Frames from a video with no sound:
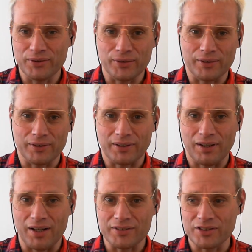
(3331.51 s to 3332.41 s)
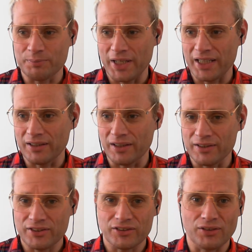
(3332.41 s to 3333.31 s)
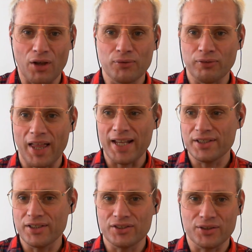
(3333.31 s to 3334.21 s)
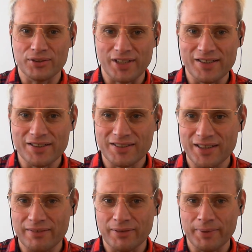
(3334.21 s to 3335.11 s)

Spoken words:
your class as being a snowflake, you're too sensitive.